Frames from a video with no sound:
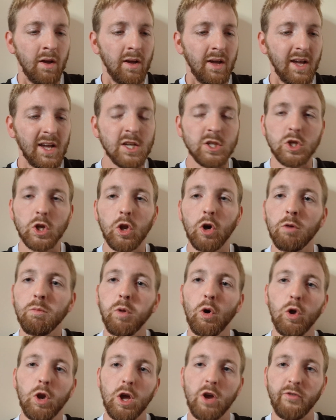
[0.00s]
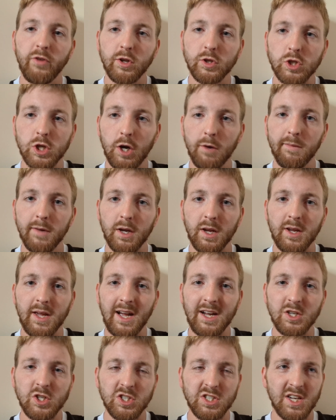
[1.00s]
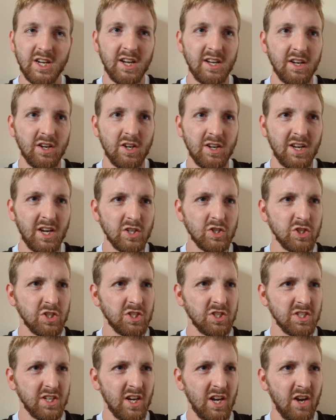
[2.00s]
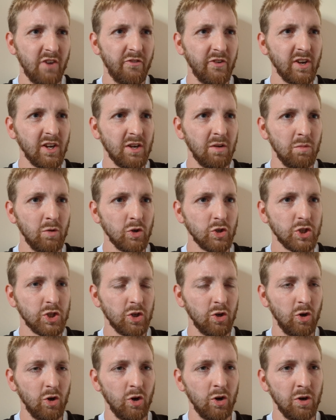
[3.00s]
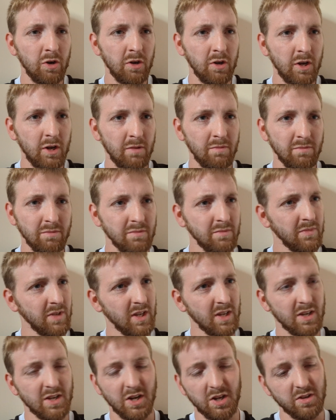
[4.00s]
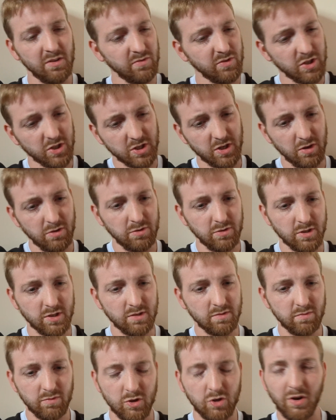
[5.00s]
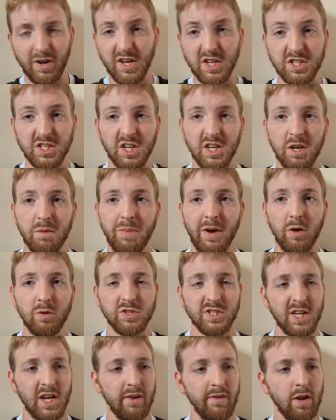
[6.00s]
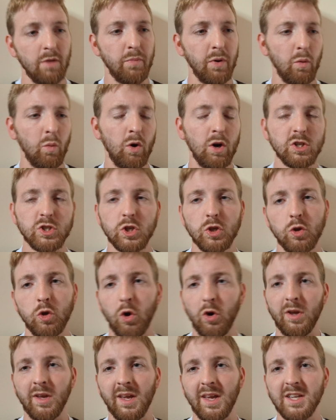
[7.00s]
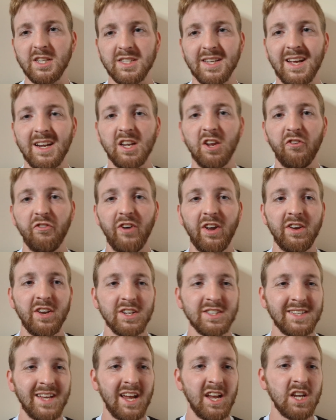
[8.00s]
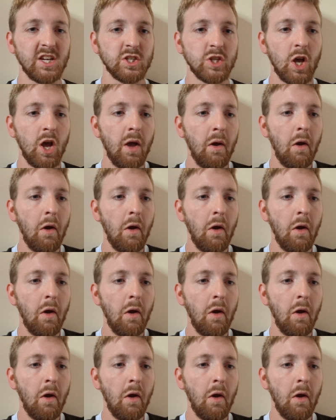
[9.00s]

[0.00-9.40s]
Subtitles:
it's a long ball over the top that catches us out. I think, I'm not sure. It kind of just goes crazy in the penalty area. But what's annoying is their defender takes